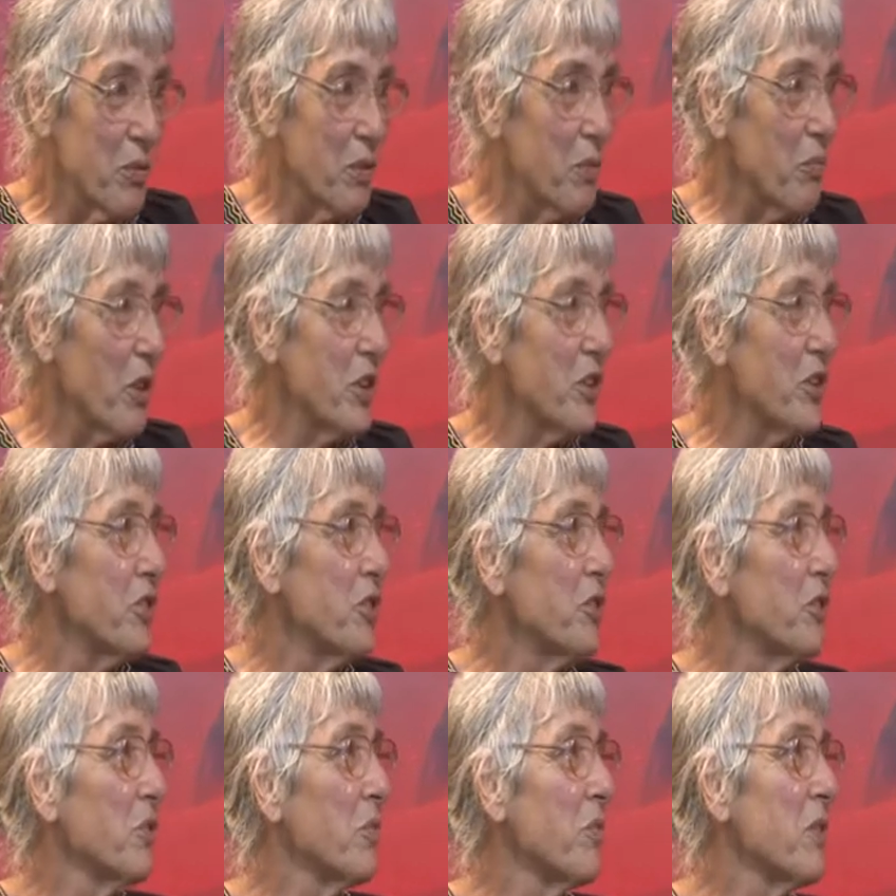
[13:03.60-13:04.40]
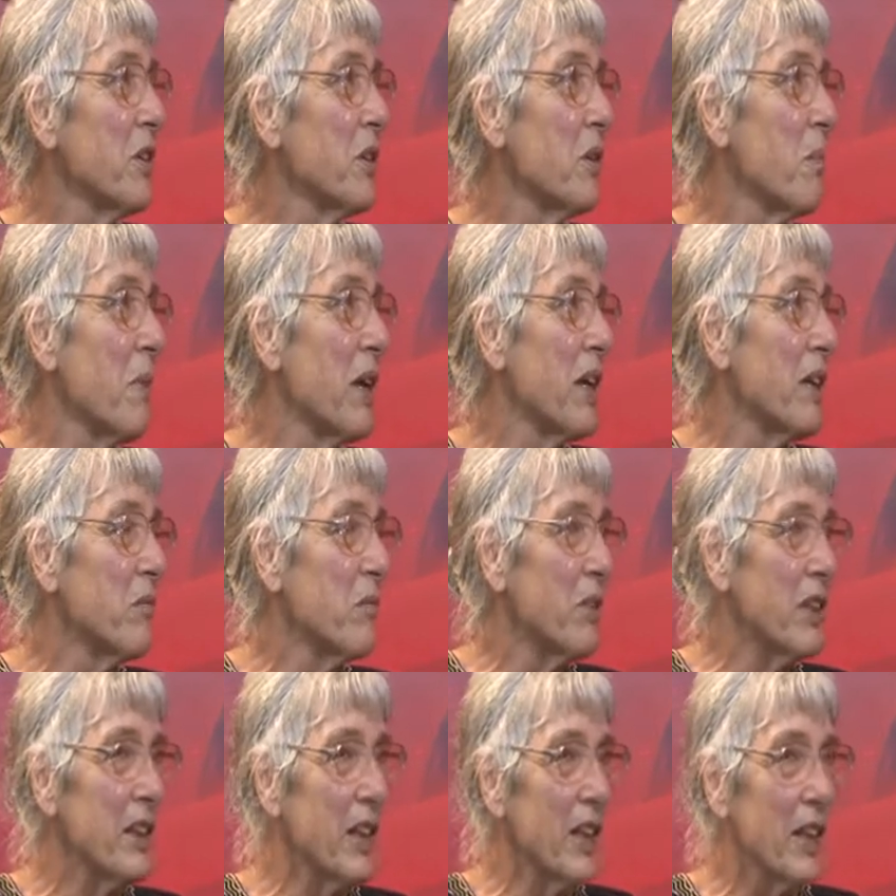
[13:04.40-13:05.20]
and what do you do with the men
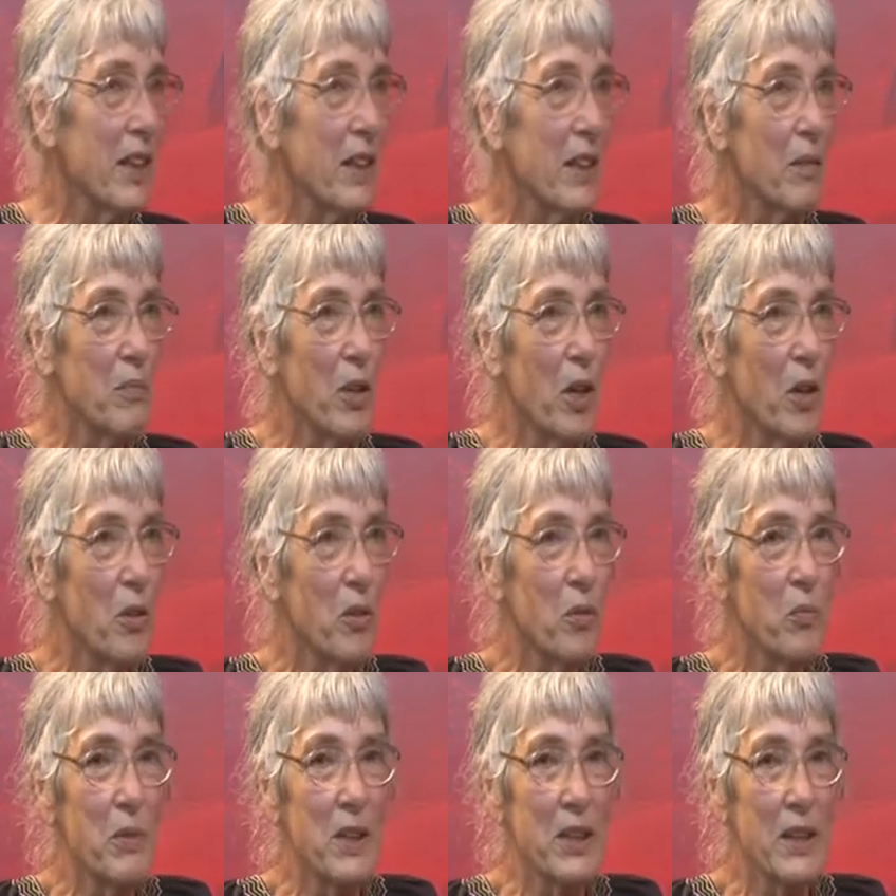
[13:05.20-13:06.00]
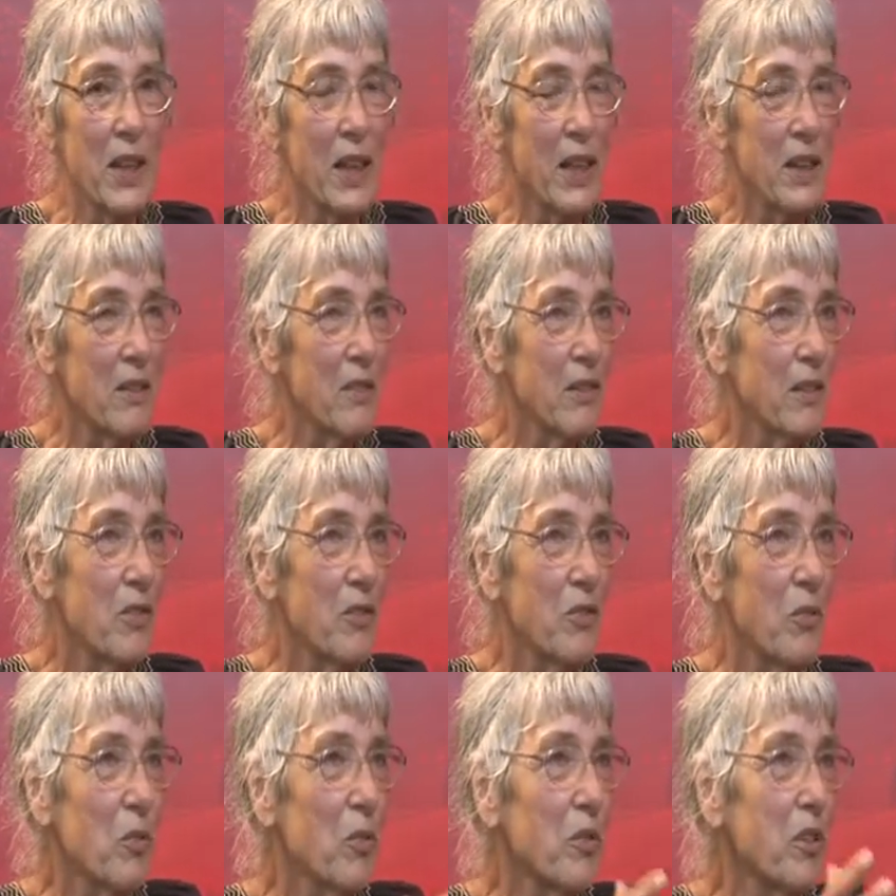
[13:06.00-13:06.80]
when they come home and, and
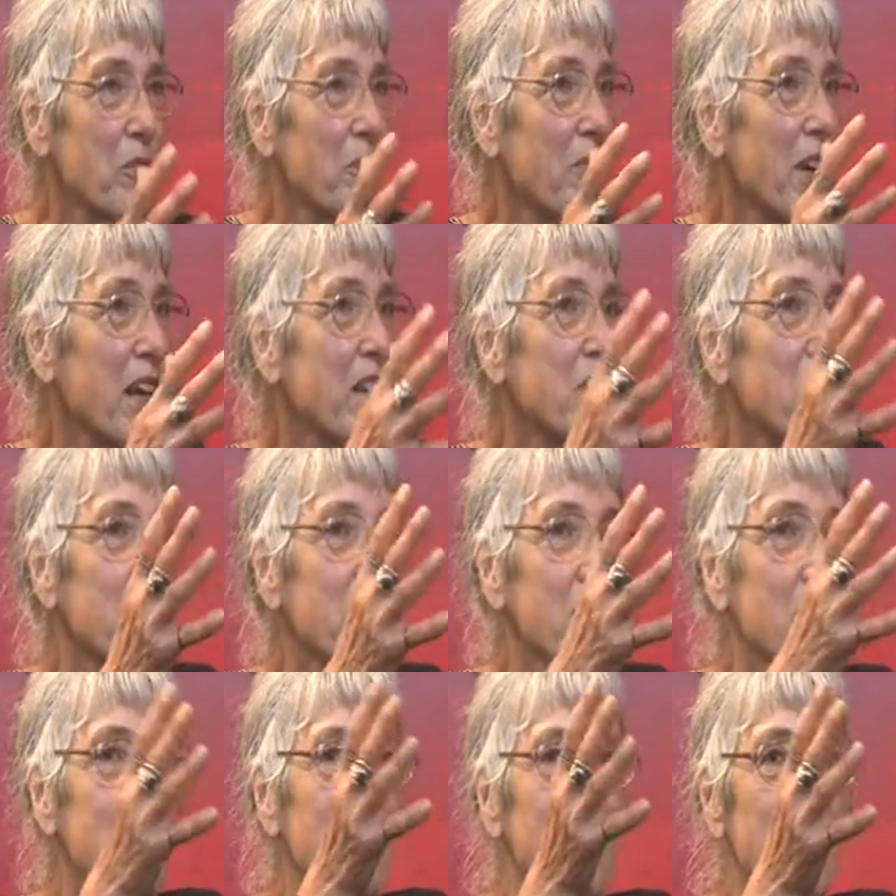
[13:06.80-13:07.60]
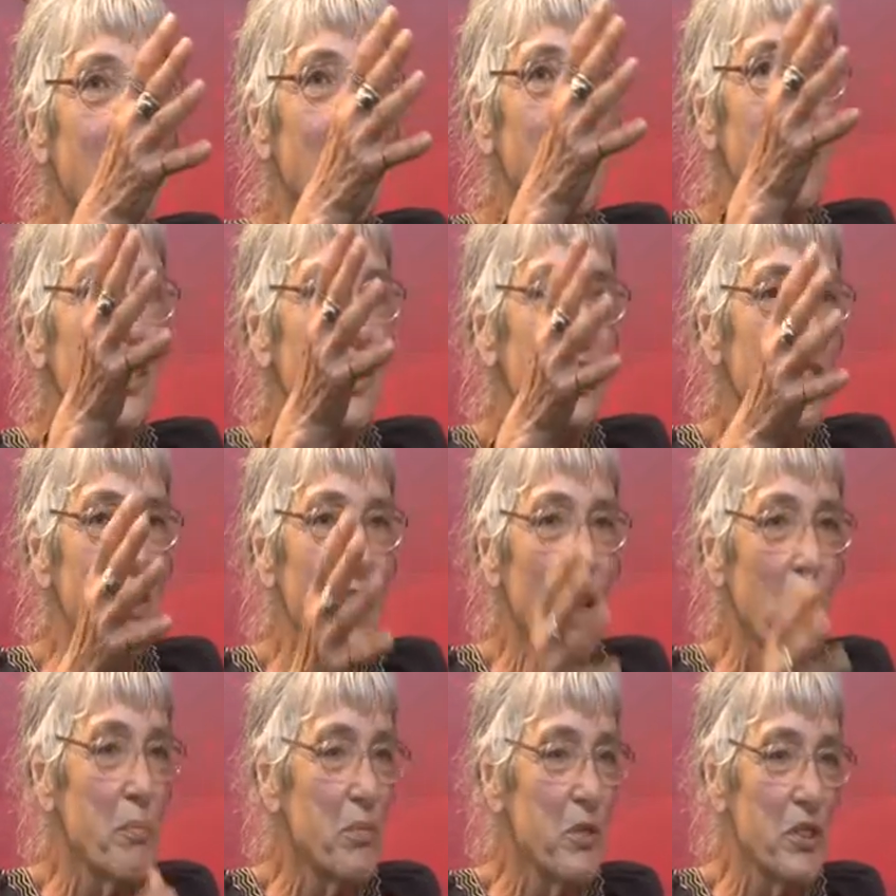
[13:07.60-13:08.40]
all the factories mm. are mm-hmm. just
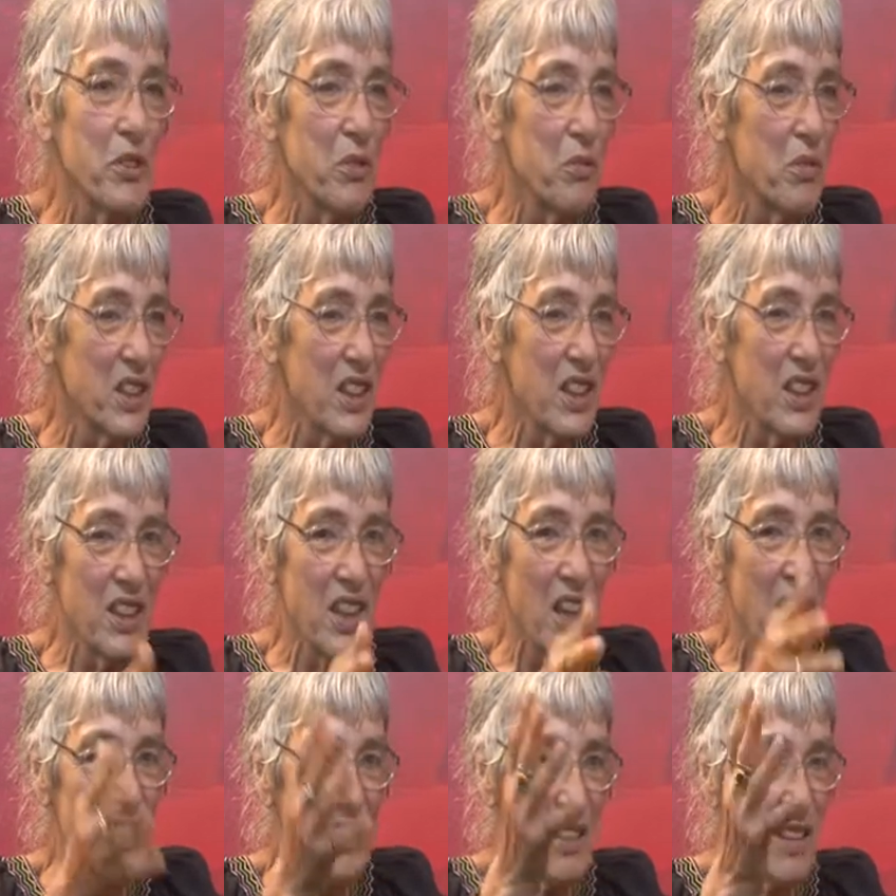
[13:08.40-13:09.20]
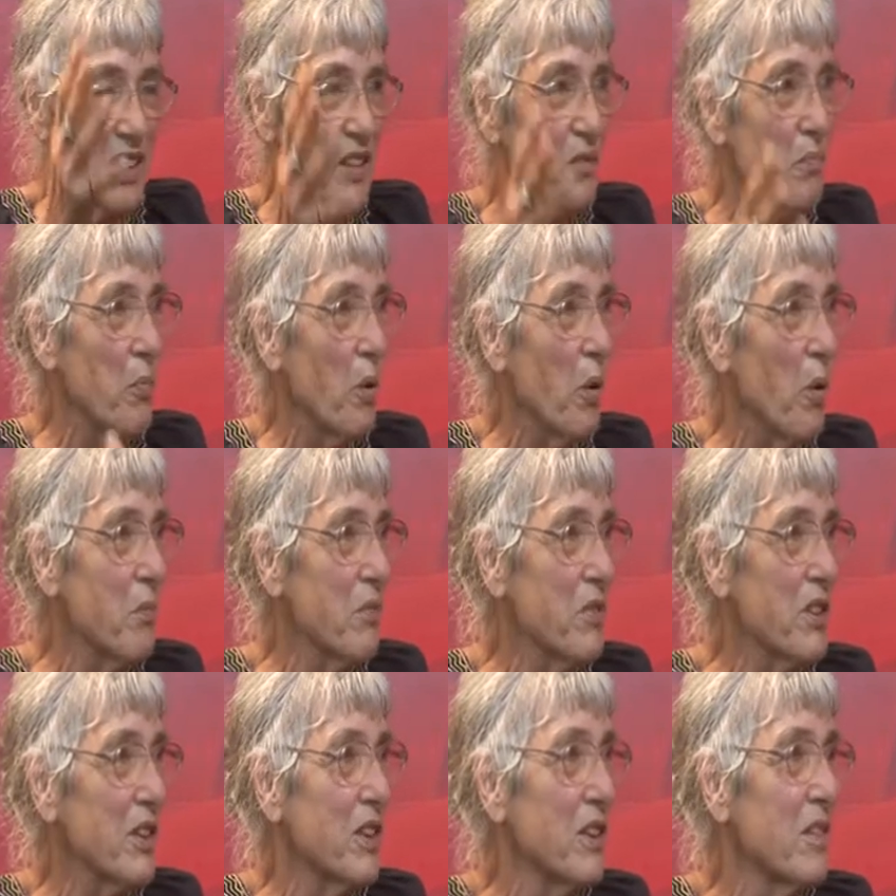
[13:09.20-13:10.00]
now producing guns and
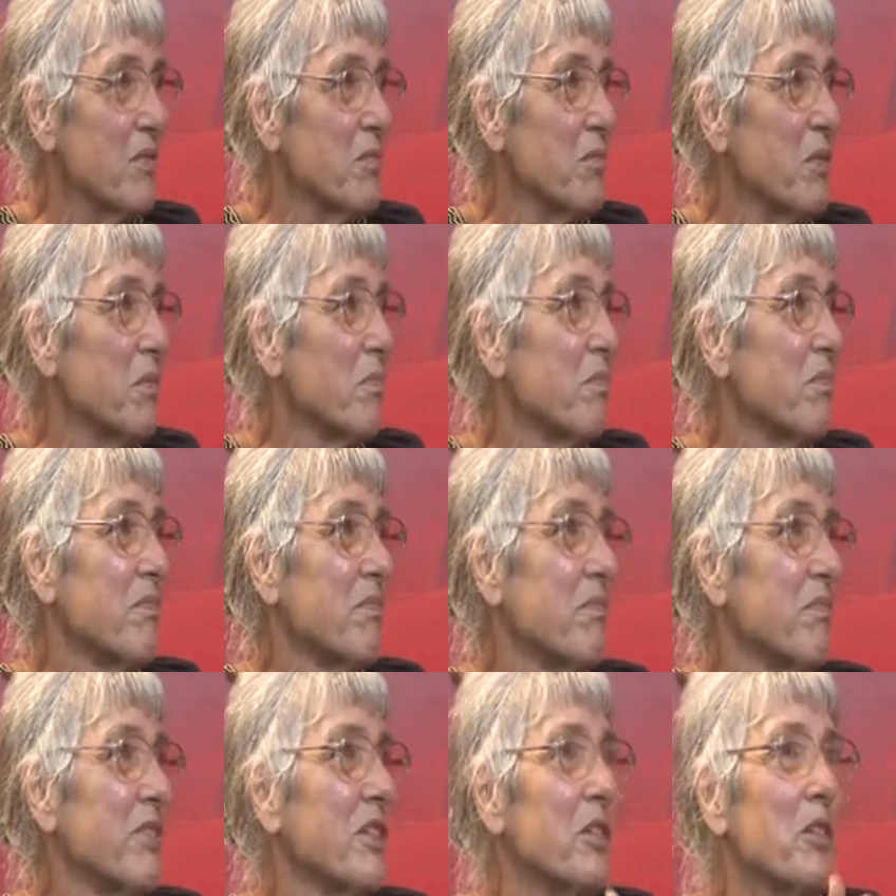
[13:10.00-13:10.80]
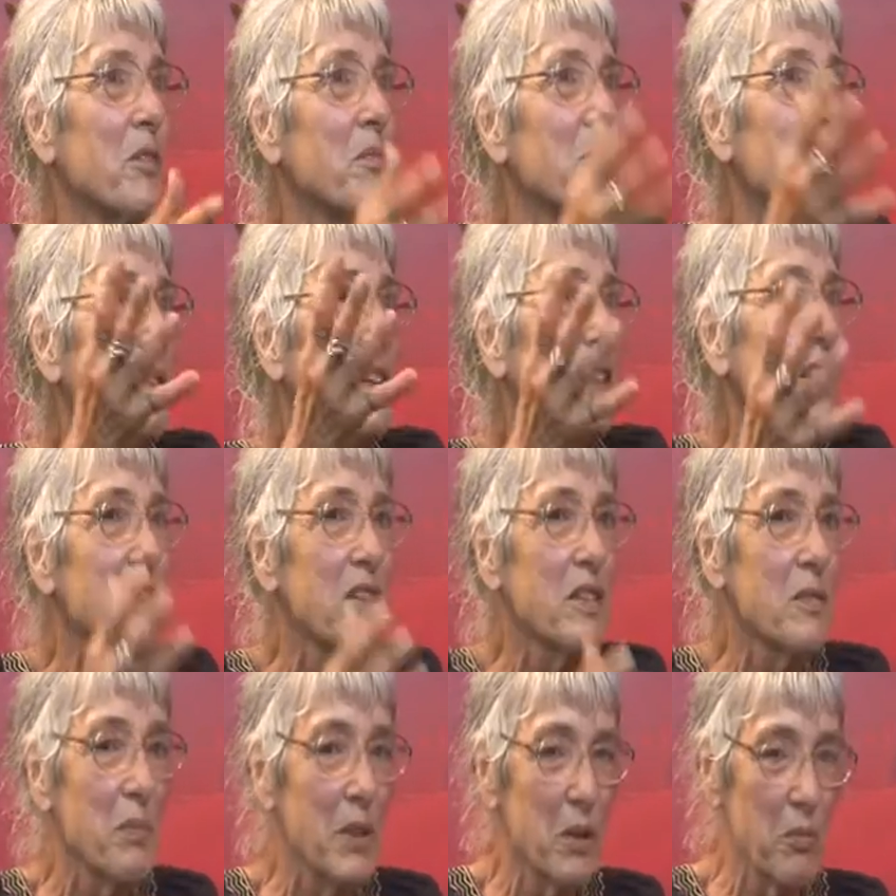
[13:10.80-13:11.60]
bombs and, you know,
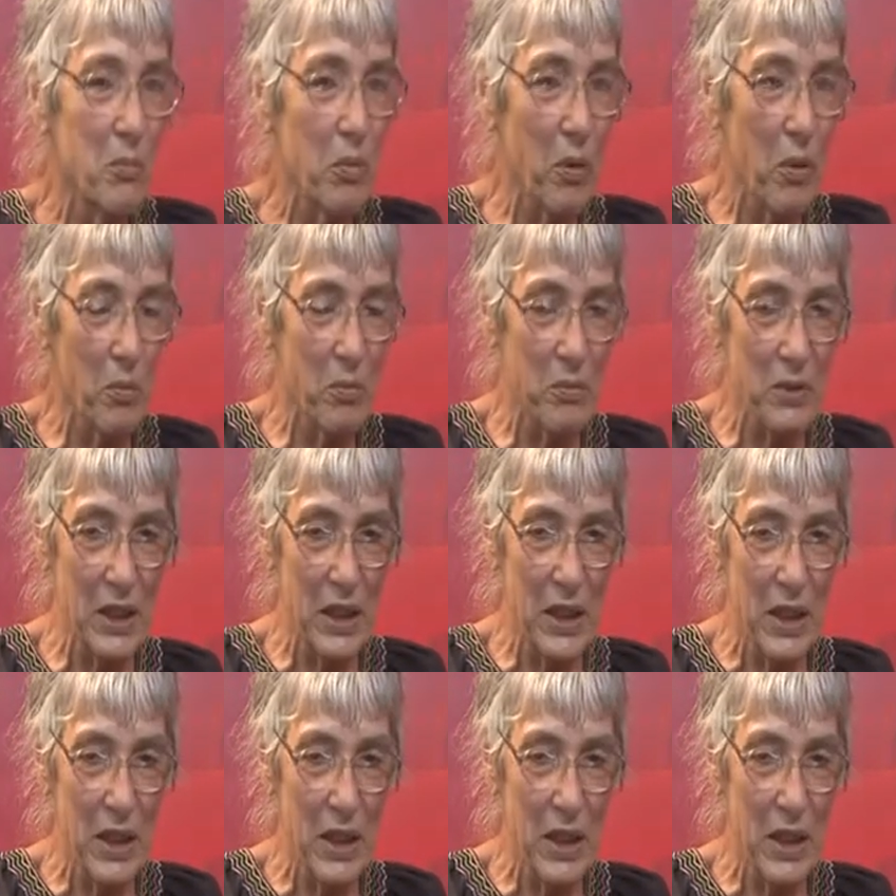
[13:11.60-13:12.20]
places being bombed.